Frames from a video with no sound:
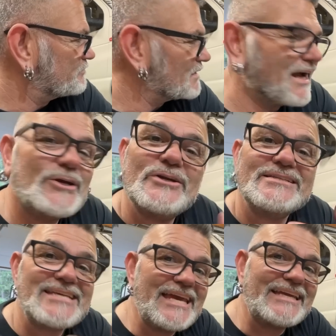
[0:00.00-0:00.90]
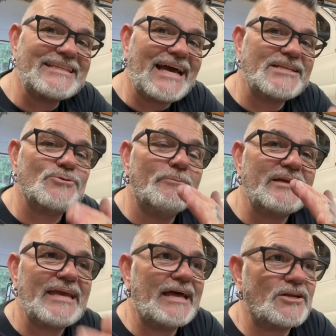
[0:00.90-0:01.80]
I could have taken that to a
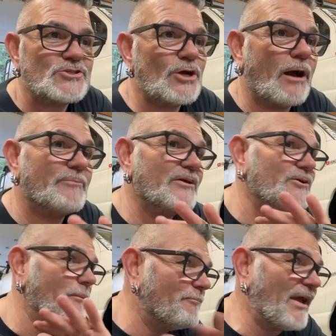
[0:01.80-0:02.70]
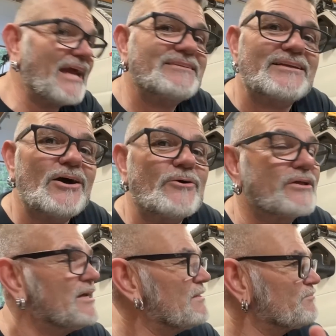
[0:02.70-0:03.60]
mechanic shop. They could have banged it out
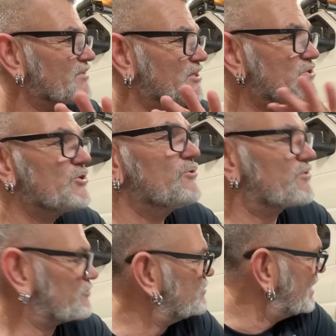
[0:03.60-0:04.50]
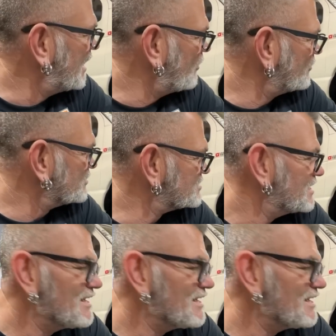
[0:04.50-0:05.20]
in 2 to 3 hours.